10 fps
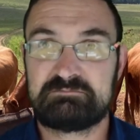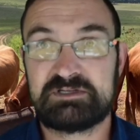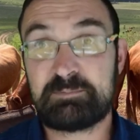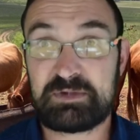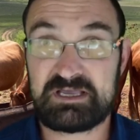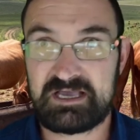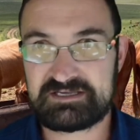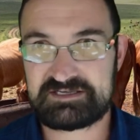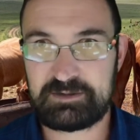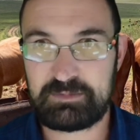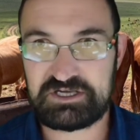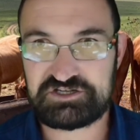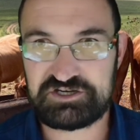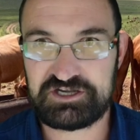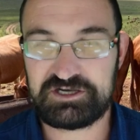dipping, as I
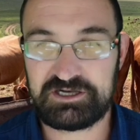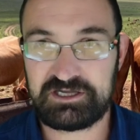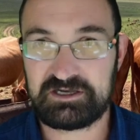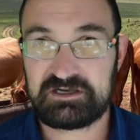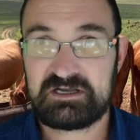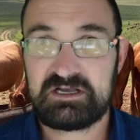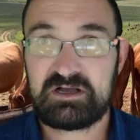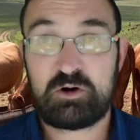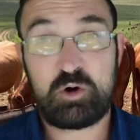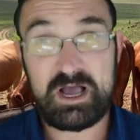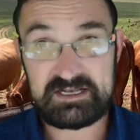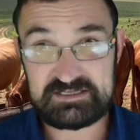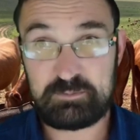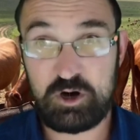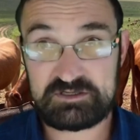mentioned earlier, or
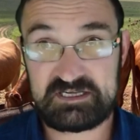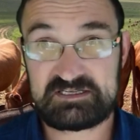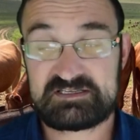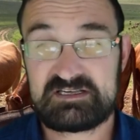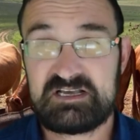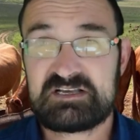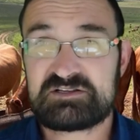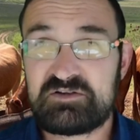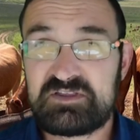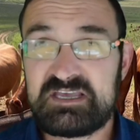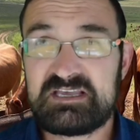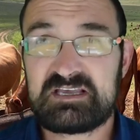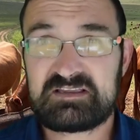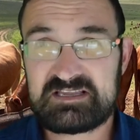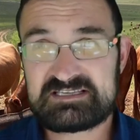antibiotics. So
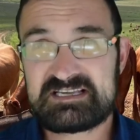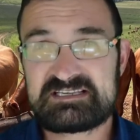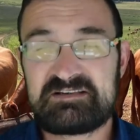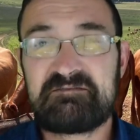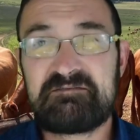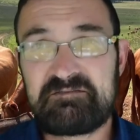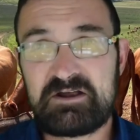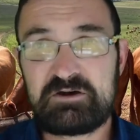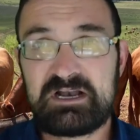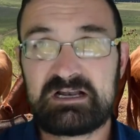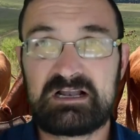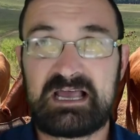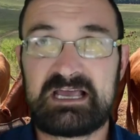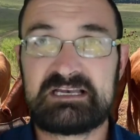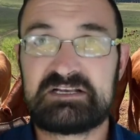this is a very little
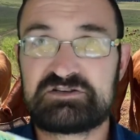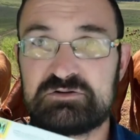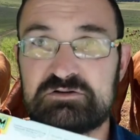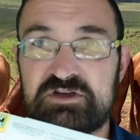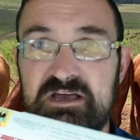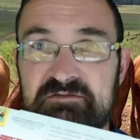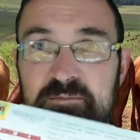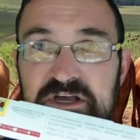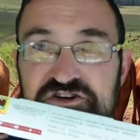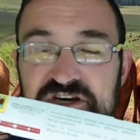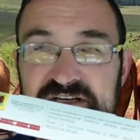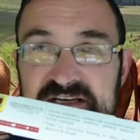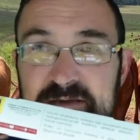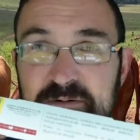handy tool to have a measuring tape